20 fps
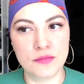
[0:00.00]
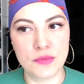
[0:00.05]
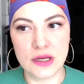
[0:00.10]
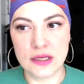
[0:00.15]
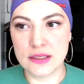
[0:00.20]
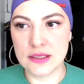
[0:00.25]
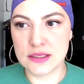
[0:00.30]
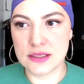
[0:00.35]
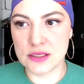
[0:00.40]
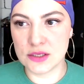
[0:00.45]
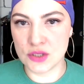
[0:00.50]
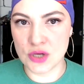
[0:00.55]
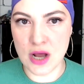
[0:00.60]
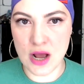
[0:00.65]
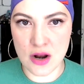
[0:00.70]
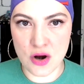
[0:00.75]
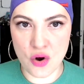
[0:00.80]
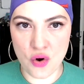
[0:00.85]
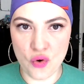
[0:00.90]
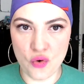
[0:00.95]
This is
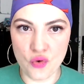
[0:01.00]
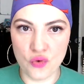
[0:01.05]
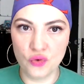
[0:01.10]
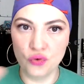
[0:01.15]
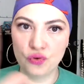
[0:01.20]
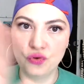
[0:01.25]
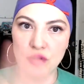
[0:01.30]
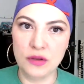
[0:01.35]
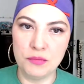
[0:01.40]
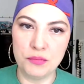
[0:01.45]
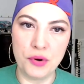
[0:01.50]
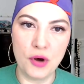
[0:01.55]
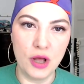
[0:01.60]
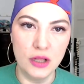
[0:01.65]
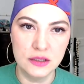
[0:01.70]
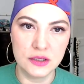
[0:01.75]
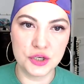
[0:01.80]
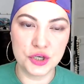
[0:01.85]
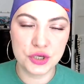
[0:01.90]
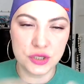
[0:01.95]
not old and
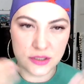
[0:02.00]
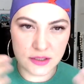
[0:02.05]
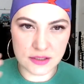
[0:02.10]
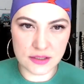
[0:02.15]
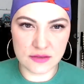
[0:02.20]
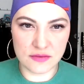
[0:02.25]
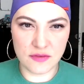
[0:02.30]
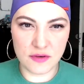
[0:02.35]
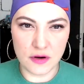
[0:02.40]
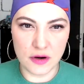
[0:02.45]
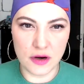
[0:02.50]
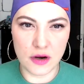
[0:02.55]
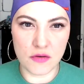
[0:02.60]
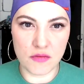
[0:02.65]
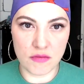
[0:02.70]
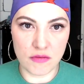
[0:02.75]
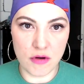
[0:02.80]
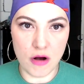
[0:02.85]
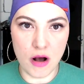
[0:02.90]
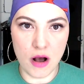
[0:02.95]
polished. This is very
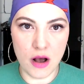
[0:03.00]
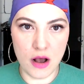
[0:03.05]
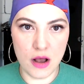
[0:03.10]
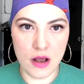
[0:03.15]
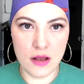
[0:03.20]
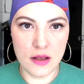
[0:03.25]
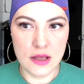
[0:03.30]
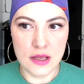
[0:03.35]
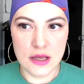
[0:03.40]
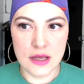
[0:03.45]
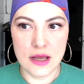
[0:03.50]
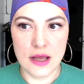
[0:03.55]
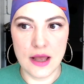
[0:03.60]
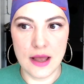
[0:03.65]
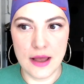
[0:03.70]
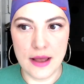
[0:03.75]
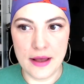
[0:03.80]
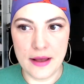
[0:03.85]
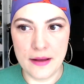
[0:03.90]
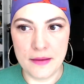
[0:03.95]
raw,
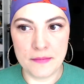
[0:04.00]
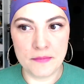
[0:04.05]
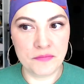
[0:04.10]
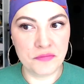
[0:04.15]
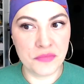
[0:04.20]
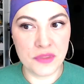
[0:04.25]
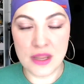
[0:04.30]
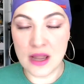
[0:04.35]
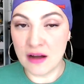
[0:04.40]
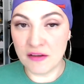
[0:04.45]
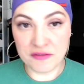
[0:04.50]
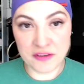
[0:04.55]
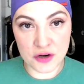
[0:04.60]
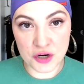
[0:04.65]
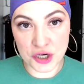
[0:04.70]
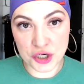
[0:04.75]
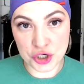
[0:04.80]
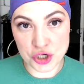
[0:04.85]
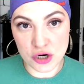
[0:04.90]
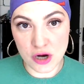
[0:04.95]
not
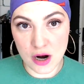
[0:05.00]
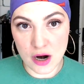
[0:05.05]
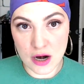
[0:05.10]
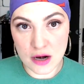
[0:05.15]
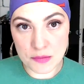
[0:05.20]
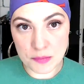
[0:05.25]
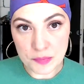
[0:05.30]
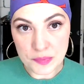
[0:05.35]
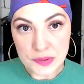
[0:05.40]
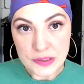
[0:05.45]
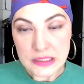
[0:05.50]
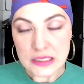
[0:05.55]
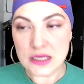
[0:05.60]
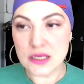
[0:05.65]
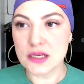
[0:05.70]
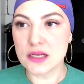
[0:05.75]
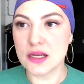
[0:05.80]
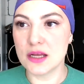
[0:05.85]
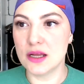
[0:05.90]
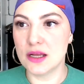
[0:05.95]
very sharp.
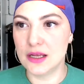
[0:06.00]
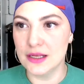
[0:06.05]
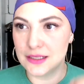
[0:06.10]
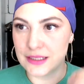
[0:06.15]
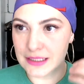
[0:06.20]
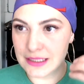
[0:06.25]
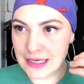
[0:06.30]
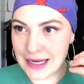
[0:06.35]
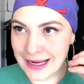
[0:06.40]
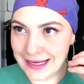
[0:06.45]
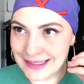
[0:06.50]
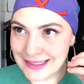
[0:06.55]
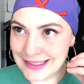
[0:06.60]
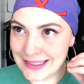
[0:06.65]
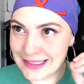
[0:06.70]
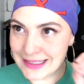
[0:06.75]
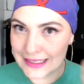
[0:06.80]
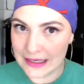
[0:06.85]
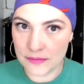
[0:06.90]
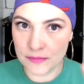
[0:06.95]
It's not
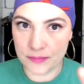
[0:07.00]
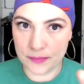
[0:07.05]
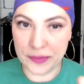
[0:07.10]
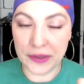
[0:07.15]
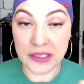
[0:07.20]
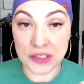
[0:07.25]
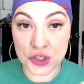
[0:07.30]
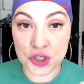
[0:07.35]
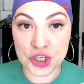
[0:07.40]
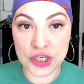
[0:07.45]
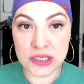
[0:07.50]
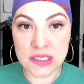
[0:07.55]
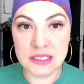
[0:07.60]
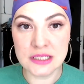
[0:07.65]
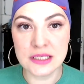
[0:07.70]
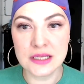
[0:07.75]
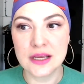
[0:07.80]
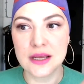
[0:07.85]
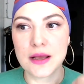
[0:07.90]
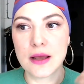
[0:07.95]

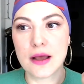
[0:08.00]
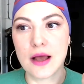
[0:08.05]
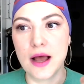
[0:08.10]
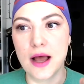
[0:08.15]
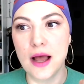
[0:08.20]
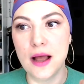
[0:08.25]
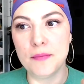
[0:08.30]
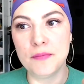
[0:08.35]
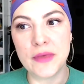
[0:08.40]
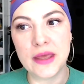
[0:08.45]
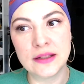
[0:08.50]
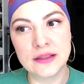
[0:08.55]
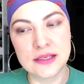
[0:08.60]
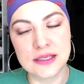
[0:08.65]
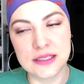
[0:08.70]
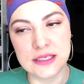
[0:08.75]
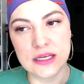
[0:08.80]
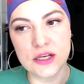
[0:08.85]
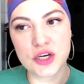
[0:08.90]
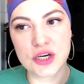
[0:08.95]
pungent. And the
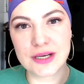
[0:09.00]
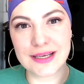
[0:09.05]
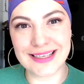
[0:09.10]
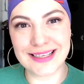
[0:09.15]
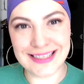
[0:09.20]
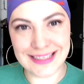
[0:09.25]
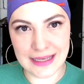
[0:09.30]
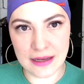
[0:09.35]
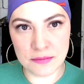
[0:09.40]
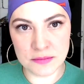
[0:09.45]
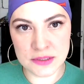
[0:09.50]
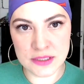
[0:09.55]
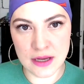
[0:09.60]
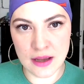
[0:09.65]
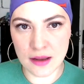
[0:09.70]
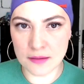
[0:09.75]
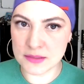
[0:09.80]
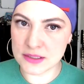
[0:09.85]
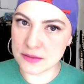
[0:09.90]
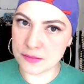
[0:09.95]
cedar
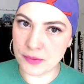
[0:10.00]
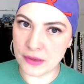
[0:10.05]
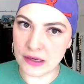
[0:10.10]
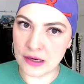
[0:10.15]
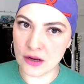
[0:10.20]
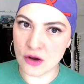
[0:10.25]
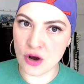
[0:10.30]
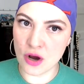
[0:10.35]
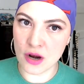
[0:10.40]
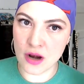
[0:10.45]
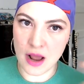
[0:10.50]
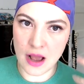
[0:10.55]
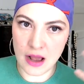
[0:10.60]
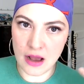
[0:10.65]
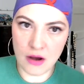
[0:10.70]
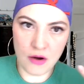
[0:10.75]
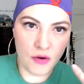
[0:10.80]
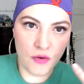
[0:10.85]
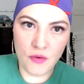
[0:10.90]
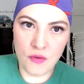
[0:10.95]
sometimes, depending on
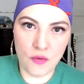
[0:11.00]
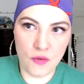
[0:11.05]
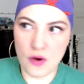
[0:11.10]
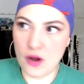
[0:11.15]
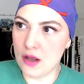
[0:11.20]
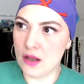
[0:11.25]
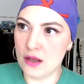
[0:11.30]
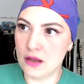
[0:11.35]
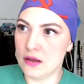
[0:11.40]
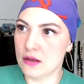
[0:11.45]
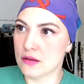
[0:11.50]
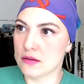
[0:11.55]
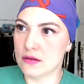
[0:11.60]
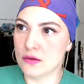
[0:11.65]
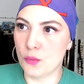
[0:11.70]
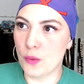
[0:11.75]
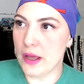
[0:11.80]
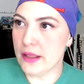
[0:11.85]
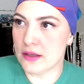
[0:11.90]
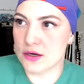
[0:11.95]
how the
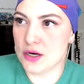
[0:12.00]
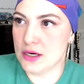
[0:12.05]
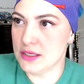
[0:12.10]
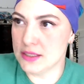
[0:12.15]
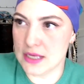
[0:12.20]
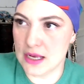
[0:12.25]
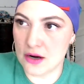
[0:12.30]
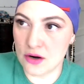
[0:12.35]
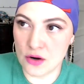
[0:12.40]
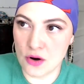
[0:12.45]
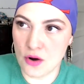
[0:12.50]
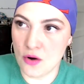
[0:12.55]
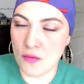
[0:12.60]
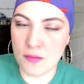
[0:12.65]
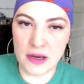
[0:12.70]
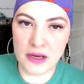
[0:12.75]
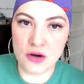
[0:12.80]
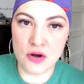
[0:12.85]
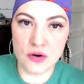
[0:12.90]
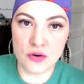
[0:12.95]
weather is, I don't know,
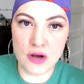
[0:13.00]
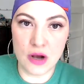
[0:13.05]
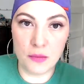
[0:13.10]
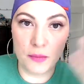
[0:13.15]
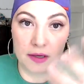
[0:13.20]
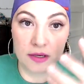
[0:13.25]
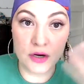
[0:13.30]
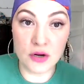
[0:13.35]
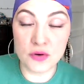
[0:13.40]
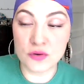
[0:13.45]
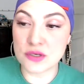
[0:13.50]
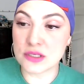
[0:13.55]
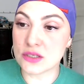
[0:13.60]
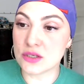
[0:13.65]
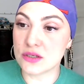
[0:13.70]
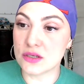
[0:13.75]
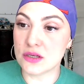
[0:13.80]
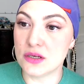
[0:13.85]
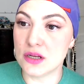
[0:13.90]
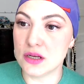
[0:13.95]
how my
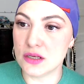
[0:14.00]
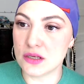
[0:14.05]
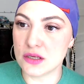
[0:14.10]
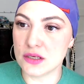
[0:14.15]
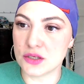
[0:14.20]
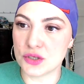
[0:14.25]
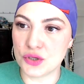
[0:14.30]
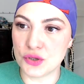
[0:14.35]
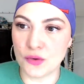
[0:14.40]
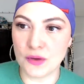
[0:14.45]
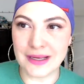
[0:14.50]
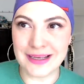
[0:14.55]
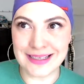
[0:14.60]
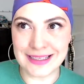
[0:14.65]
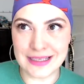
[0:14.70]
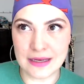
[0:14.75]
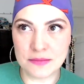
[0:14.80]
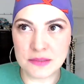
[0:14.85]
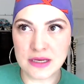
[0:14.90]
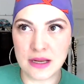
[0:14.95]
nose is doing,
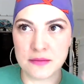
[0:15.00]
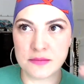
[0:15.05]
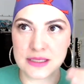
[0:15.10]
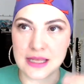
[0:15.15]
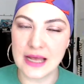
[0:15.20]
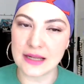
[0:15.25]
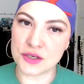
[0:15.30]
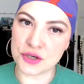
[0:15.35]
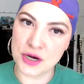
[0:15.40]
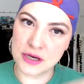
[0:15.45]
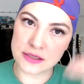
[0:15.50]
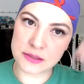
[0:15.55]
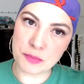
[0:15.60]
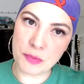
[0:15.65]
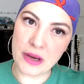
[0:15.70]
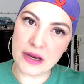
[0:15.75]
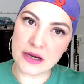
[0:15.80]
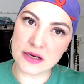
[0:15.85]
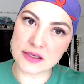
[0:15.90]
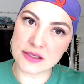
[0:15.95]
sometimes that
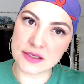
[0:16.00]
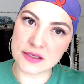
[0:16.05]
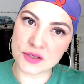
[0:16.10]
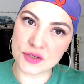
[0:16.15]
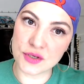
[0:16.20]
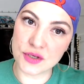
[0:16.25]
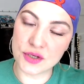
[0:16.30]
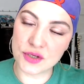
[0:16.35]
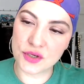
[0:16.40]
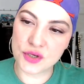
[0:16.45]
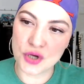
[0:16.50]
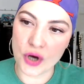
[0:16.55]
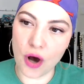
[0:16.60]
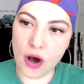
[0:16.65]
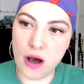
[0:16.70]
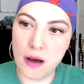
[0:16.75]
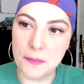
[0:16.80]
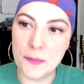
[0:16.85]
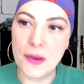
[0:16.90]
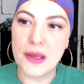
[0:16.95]
transpires into the
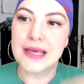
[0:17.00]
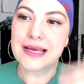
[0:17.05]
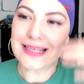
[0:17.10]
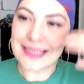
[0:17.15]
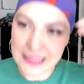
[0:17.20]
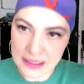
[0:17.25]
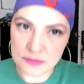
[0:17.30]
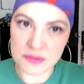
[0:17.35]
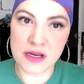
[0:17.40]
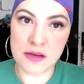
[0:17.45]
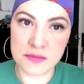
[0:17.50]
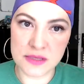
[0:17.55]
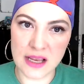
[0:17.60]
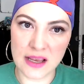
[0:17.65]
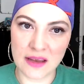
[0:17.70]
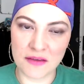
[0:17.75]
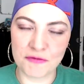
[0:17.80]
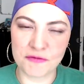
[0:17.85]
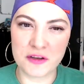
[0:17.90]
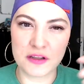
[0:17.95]
top. Sometimes I
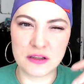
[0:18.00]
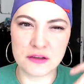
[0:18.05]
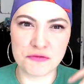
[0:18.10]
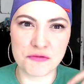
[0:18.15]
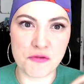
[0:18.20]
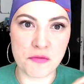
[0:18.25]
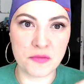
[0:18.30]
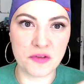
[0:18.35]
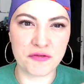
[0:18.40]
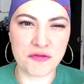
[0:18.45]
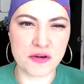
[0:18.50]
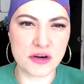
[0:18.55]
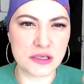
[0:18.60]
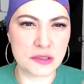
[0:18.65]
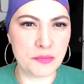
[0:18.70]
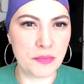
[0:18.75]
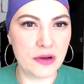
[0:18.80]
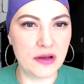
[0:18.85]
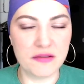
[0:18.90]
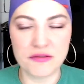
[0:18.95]
can feel it from the
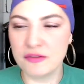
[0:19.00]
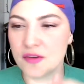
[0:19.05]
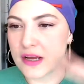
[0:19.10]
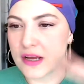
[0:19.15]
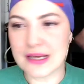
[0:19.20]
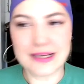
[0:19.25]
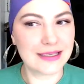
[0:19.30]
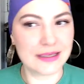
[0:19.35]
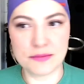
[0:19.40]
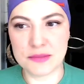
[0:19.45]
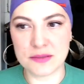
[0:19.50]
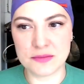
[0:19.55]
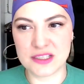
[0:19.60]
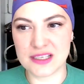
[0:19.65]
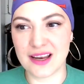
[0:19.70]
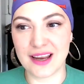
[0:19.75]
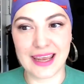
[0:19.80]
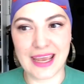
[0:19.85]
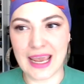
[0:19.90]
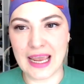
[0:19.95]
first puff. Sometimes
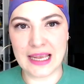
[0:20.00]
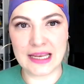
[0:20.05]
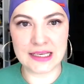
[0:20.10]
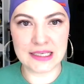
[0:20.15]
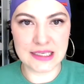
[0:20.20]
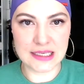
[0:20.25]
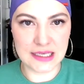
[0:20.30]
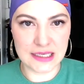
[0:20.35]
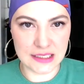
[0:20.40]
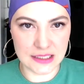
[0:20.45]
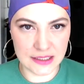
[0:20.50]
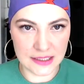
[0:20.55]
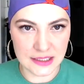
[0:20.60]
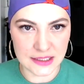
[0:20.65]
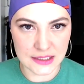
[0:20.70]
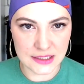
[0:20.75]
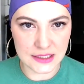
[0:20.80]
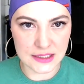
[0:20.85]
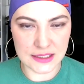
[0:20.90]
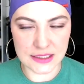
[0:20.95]
I can't. It
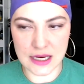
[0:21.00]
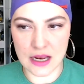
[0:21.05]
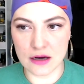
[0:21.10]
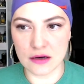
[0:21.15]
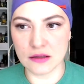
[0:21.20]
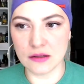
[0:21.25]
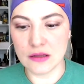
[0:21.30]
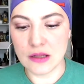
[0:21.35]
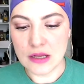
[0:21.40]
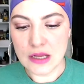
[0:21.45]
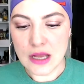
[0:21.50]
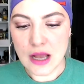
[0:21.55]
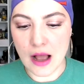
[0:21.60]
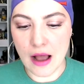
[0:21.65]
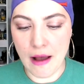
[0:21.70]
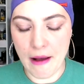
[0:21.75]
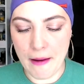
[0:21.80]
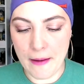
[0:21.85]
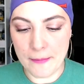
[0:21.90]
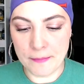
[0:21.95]
needs to settle
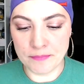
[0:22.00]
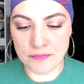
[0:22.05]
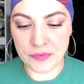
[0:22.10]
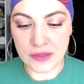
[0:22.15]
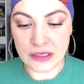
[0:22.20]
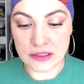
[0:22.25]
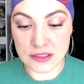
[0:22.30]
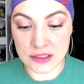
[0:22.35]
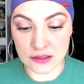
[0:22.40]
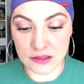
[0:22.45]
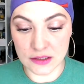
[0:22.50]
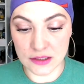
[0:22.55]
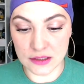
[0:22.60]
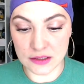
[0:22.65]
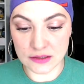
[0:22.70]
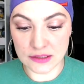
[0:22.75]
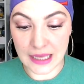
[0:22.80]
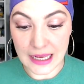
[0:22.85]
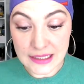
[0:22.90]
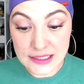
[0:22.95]
until
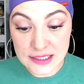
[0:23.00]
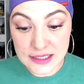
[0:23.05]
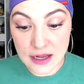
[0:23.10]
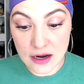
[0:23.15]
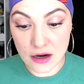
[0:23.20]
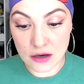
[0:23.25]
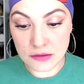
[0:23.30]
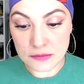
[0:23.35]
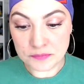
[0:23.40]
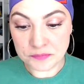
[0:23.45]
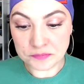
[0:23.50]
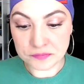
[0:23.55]
it gets there.